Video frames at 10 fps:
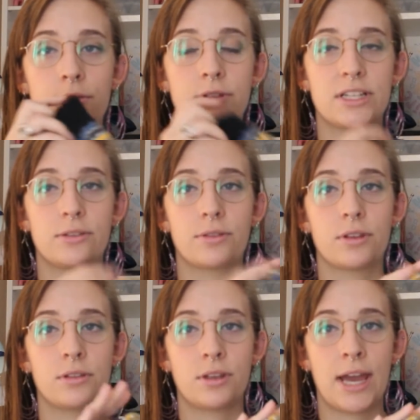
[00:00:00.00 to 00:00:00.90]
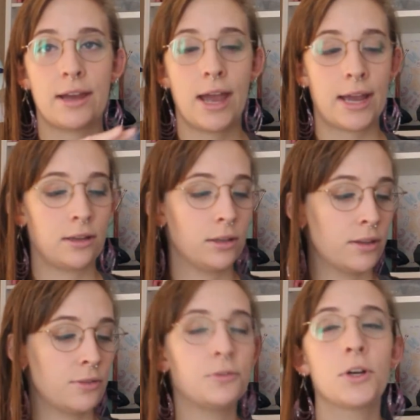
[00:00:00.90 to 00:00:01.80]
rest of the ankle
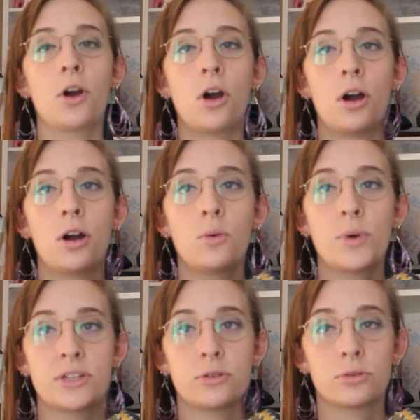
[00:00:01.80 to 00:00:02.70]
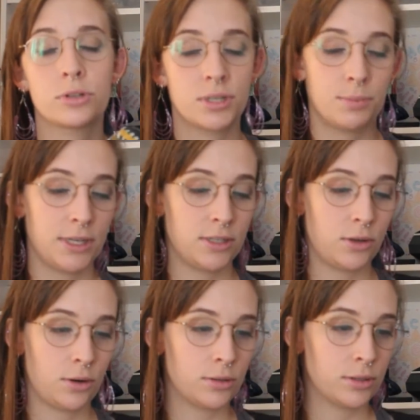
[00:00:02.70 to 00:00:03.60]
and the foot are West Yorkshire Spinners
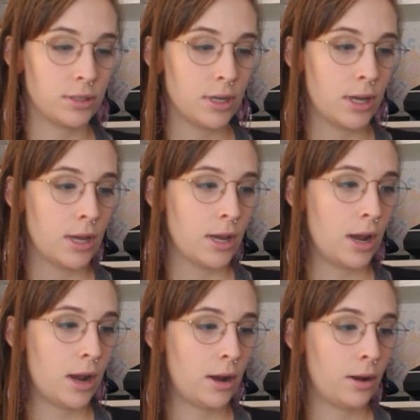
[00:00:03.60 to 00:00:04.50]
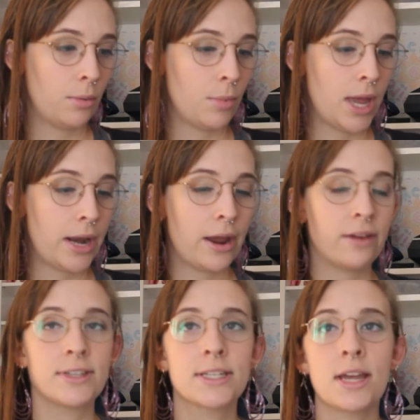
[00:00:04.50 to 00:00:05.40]
yarns. And
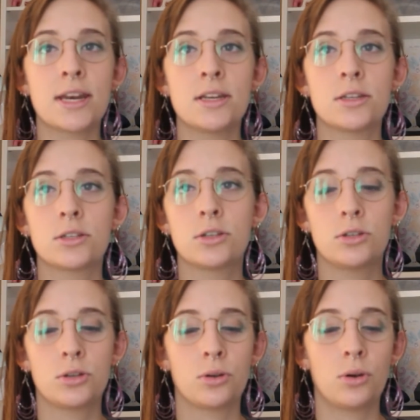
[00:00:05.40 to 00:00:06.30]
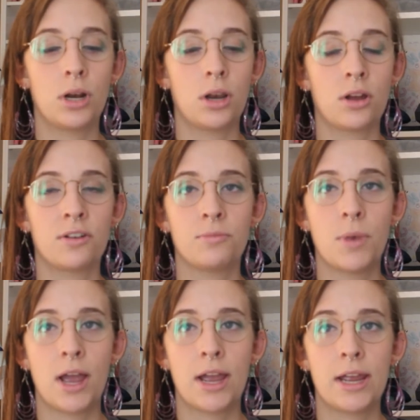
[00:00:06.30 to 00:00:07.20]
I've decided to do a lot of
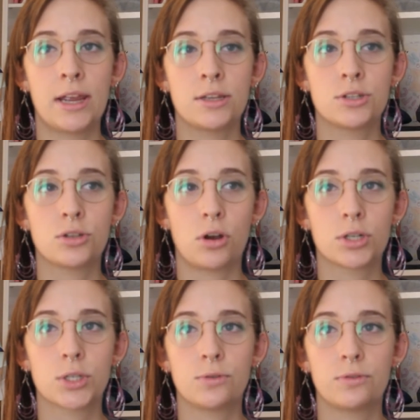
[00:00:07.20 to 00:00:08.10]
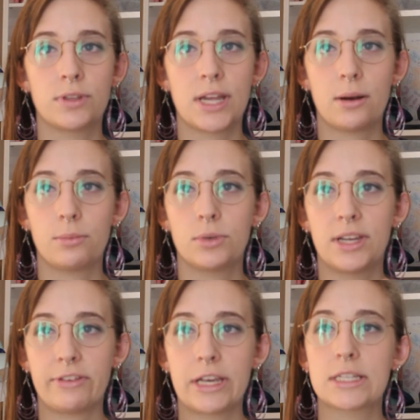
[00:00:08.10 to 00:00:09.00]
my socks that I'm
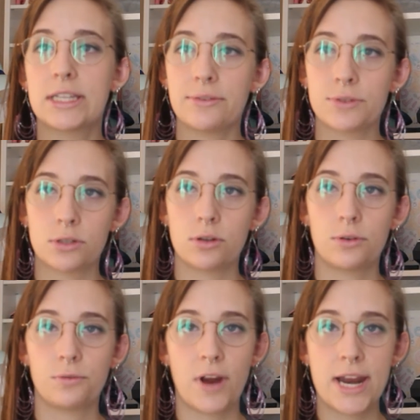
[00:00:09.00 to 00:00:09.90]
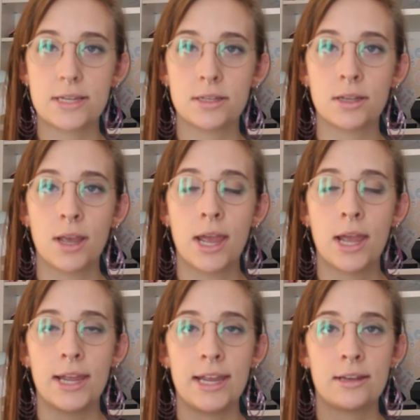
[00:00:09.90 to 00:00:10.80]
giving as gifts to friends
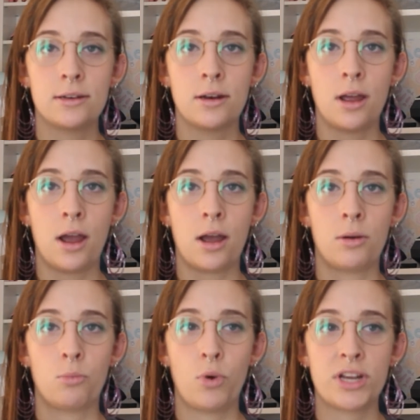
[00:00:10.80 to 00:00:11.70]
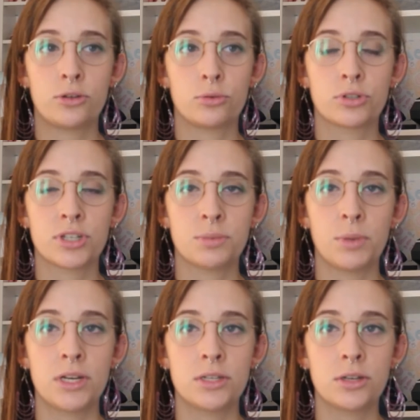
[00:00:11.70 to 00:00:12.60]
in West Yorkshire
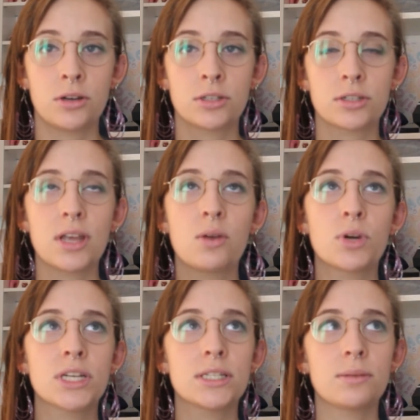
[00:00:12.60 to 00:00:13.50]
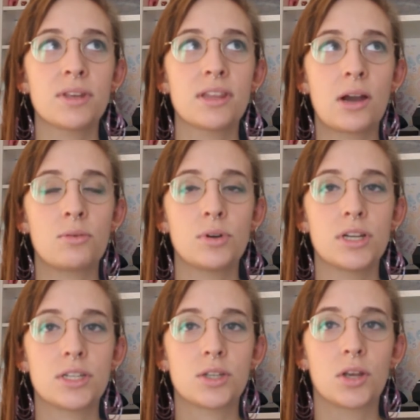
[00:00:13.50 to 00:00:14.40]
Spinners yarns, because I wanted something that
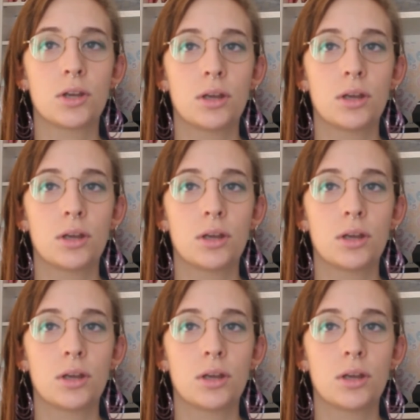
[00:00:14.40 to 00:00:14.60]
was